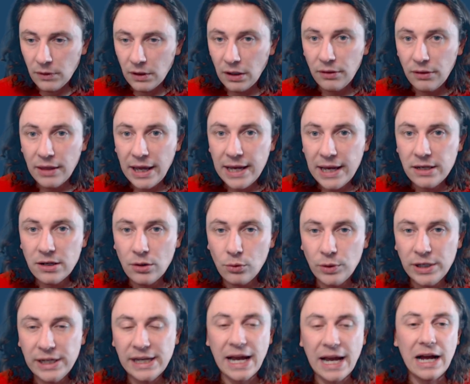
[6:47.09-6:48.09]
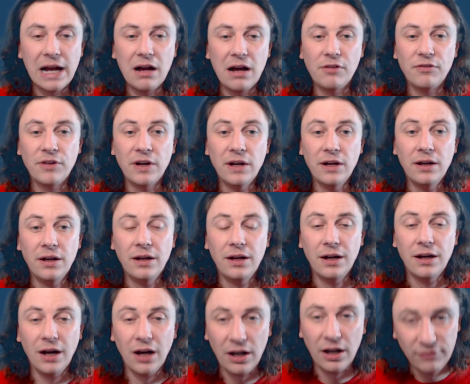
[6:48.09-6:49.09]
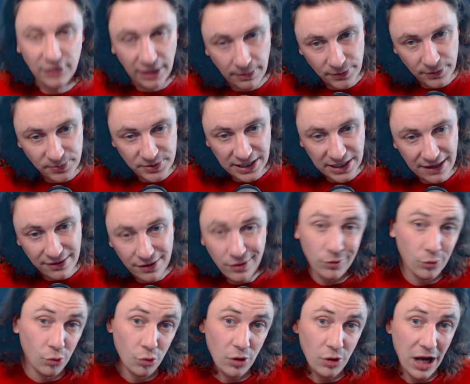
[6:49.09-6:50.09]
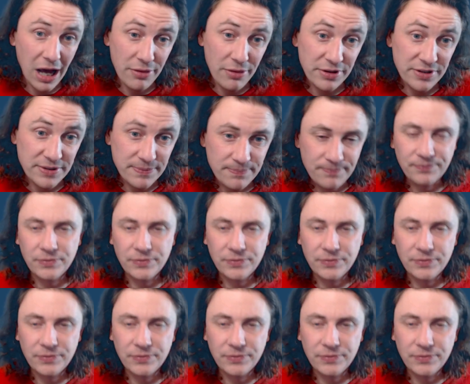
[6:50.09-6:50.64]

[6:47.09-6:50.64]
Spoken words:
Then we have, I've lumped them together, or others.